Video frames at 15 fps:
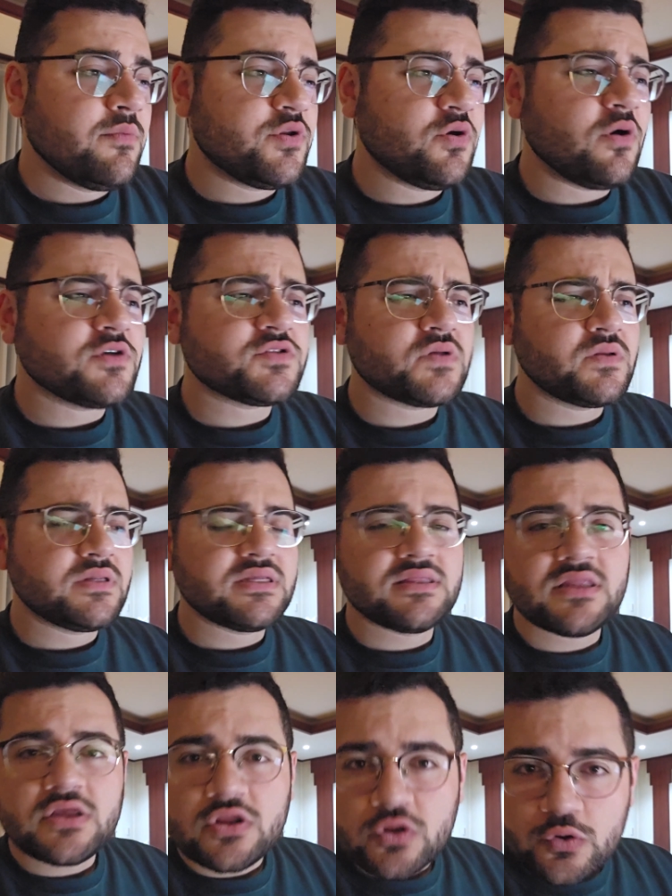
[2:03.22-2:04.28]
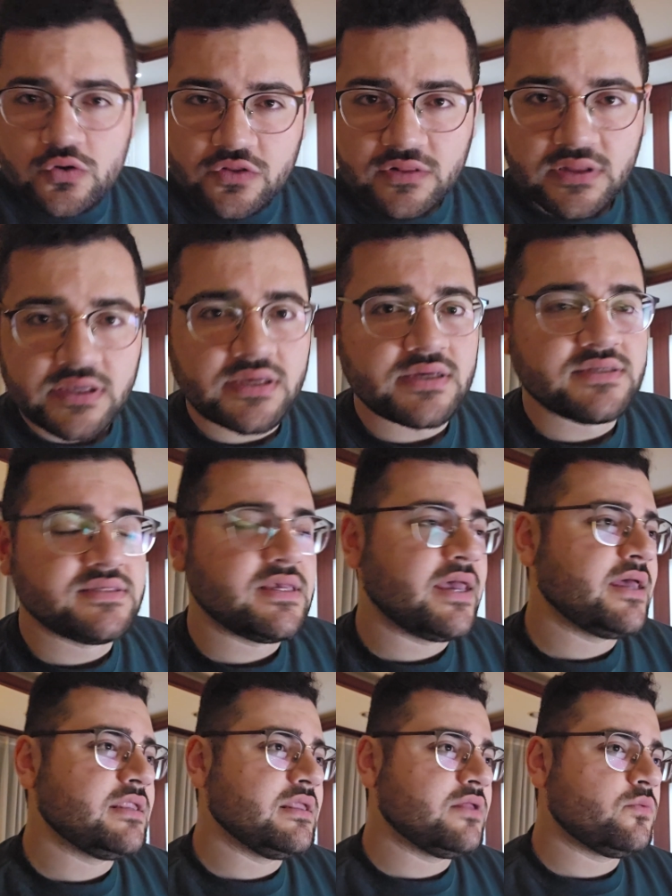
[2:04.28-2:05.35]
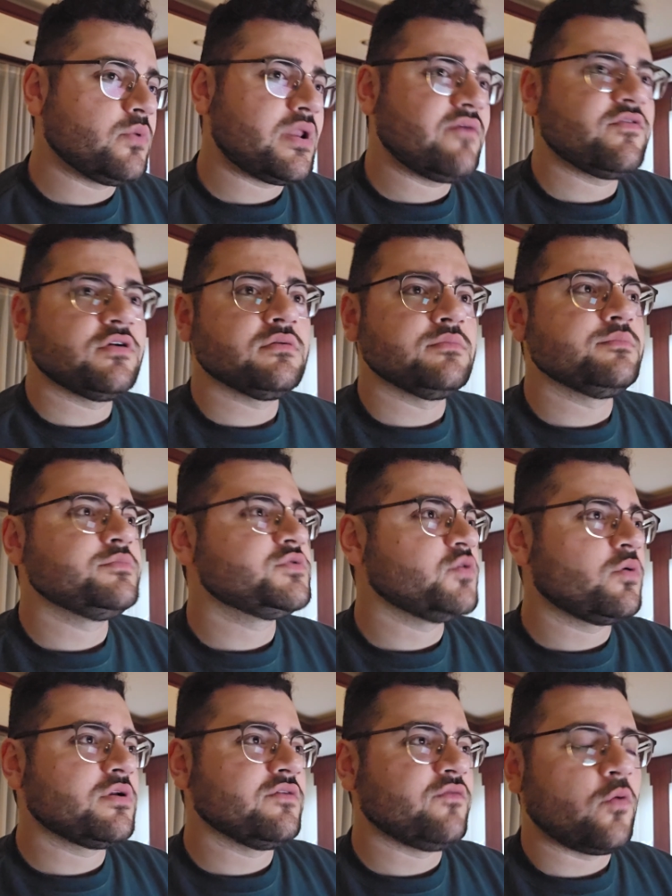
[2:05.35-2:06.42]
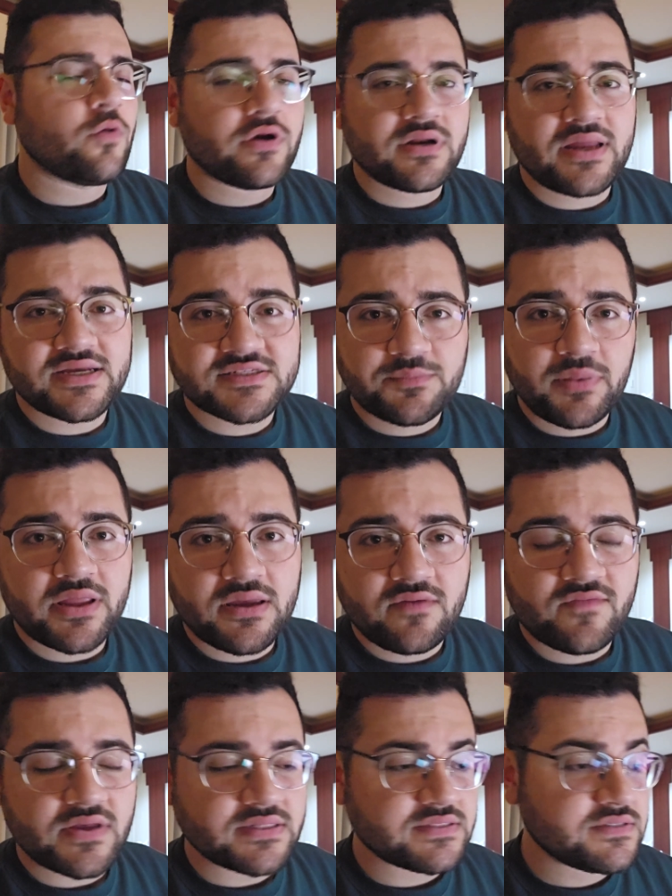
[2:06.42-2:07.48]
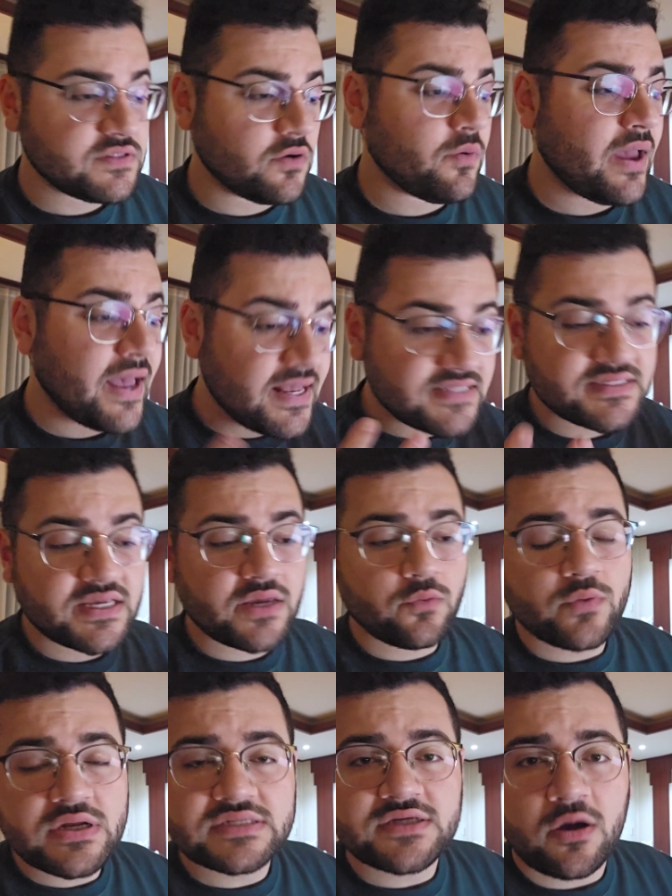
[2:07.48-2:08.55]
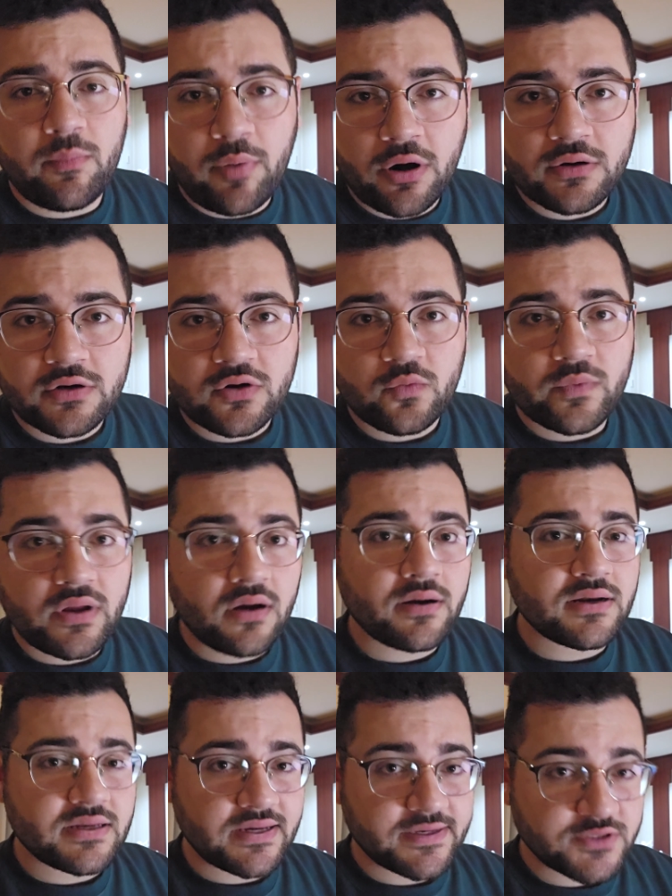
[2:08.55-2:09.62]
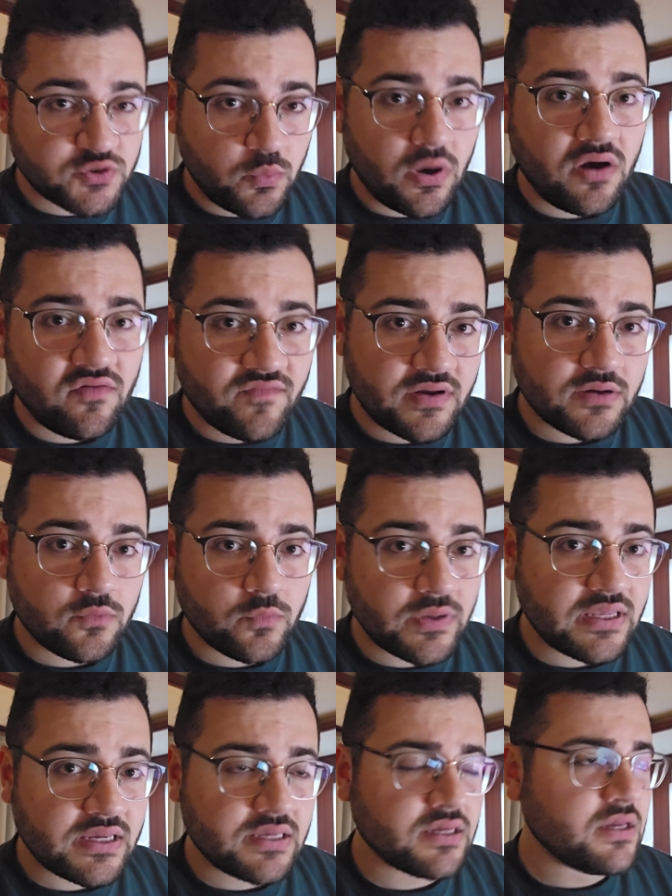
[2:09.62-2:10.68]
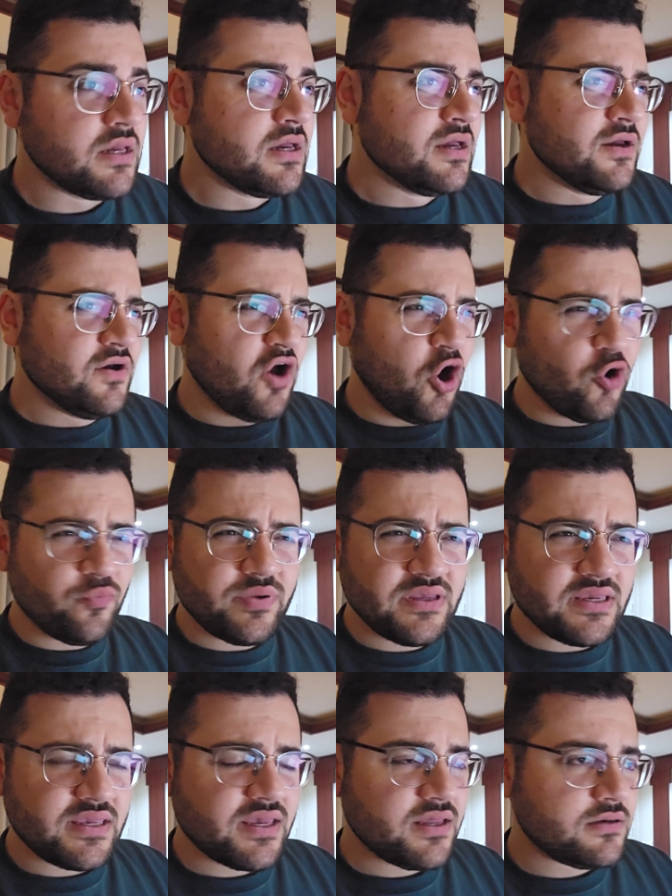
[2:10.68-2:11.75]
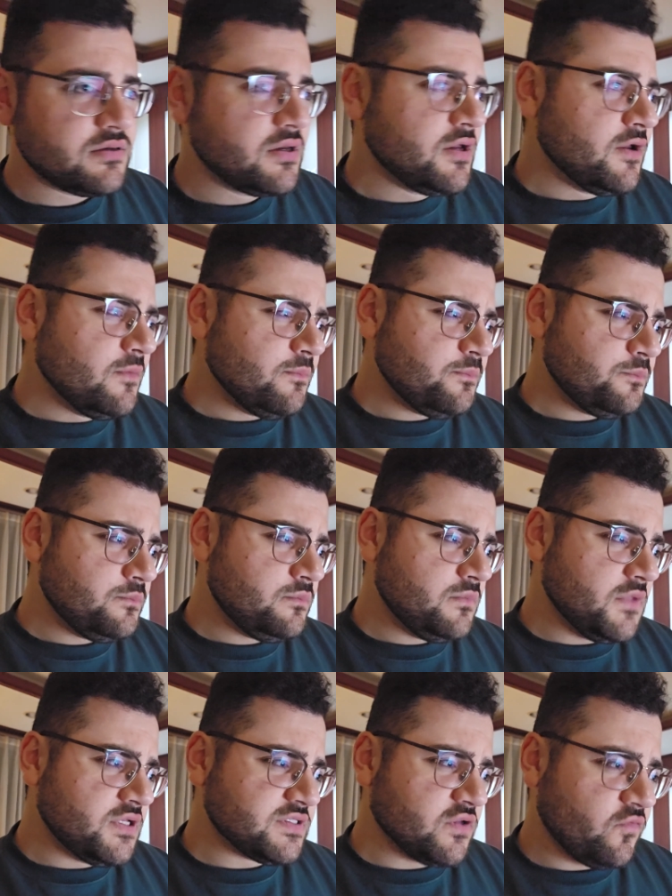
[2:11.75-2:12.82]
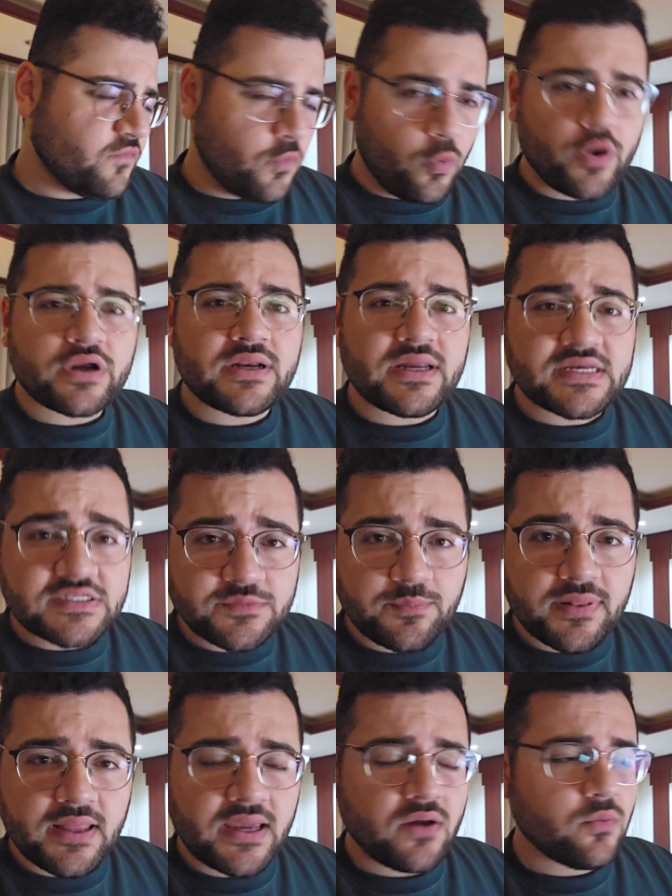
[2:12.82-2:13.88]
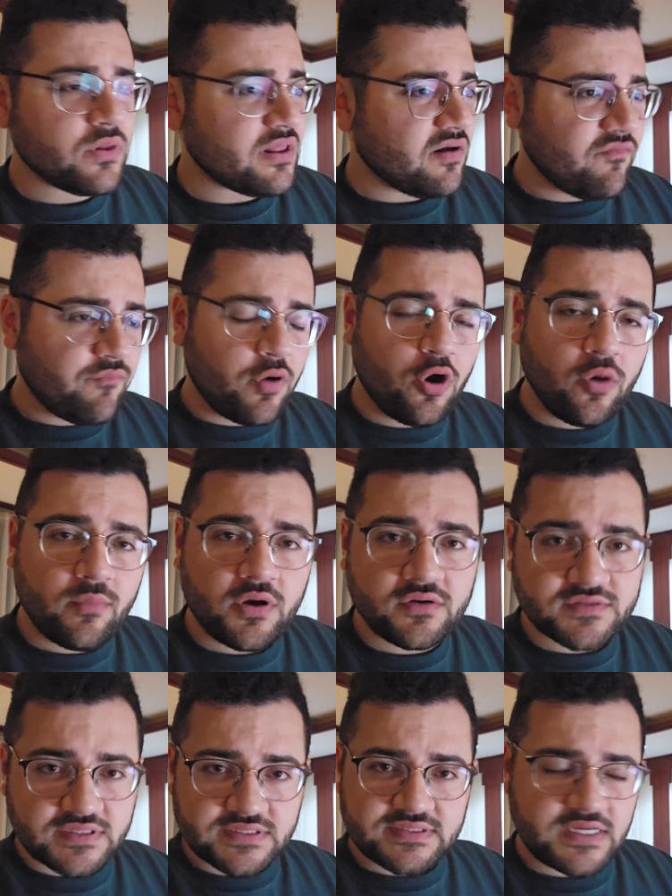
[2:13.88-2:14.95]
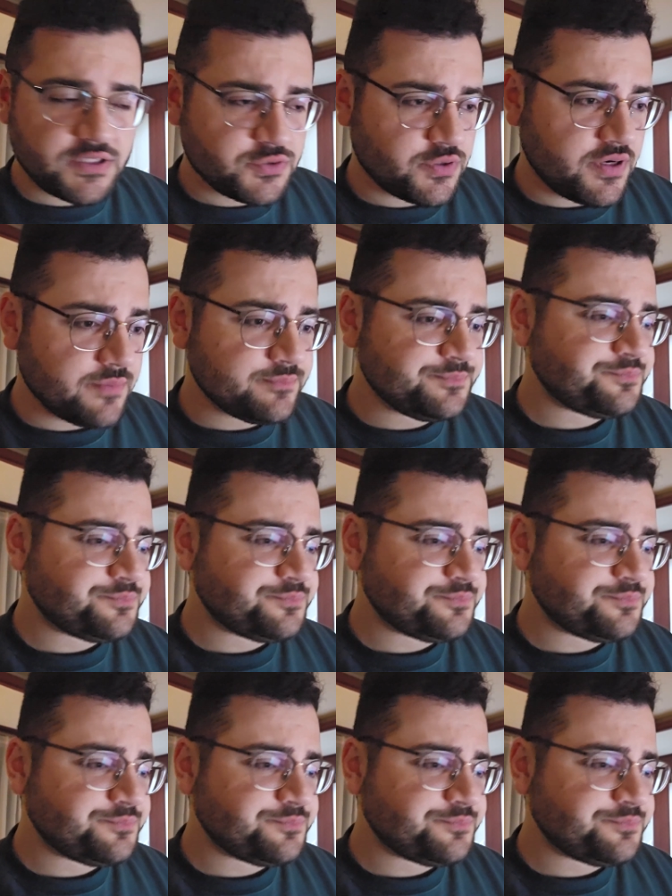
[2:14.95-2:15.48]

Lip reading: But you also need the youth leagues and whatever sort of organized play events. So, as a retail partner, we are going to get a 12-week OP kit. So, for organized play, we'll have promos, etc.